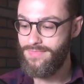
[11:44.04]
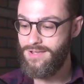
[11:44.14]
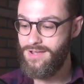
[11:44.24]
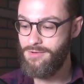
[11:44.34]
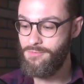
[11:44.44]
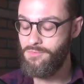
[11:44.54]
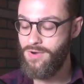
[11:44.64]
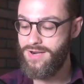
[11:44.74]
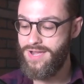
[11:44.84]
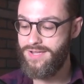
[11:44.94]
uh,
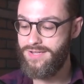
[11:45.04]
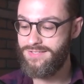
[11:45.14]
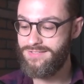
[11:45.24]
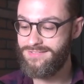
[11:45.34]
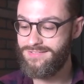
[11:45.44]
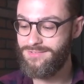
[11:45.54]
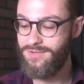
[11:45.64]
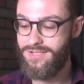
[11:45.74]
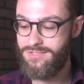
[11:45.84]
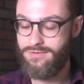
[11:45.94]
what I
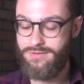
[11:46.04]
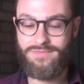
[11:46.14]
what I sort